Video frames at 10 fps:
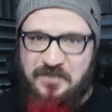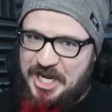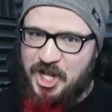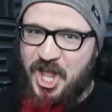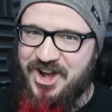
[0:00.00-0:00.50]

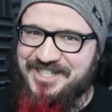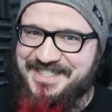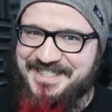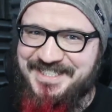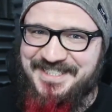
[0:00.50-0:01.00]
Video
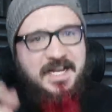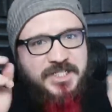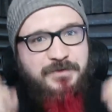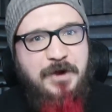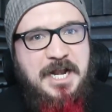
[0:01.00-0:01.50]
logs.
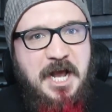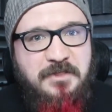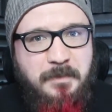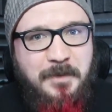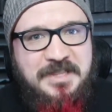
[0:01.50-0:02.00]
As of right now,
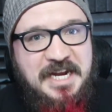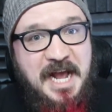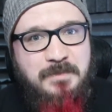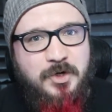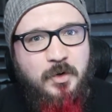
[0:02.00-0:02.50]
the moment that
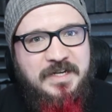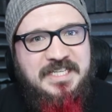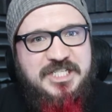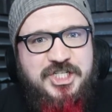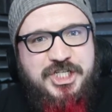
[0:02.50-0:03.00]
I am
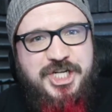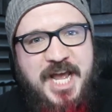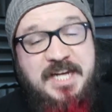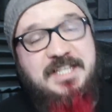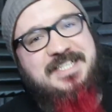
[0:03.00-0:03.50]
recording this, the
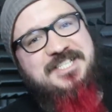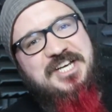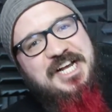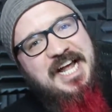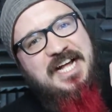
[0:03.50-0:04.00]
channel is
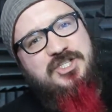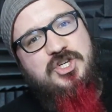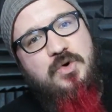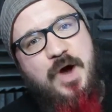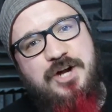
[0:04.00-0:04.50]
sitting at
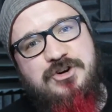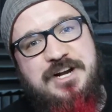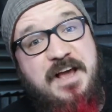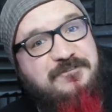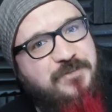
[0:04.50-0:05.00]

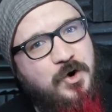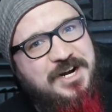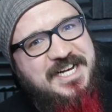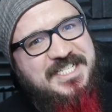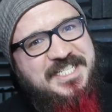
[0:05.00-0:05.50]

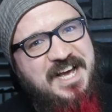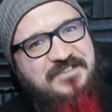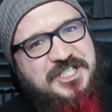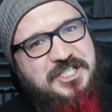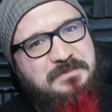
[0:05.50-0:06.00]

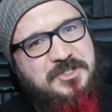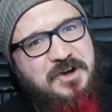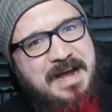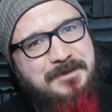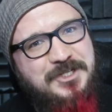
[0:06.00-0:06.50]
247
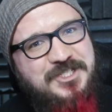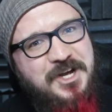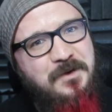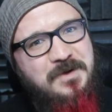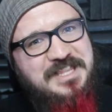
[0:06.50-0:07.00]
subscribers
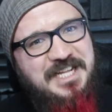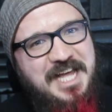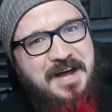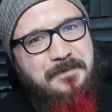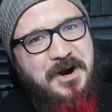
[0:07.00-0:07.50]
with a
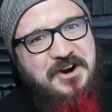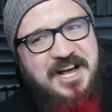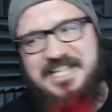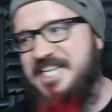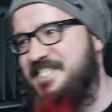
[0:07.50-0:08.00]
loud bird
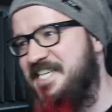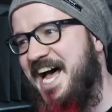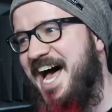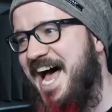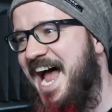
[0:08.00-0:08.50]
on the
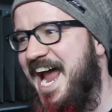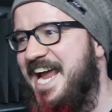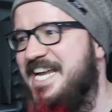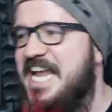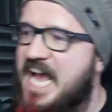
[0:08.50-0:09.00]

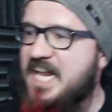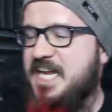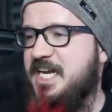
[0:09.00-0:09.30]
side.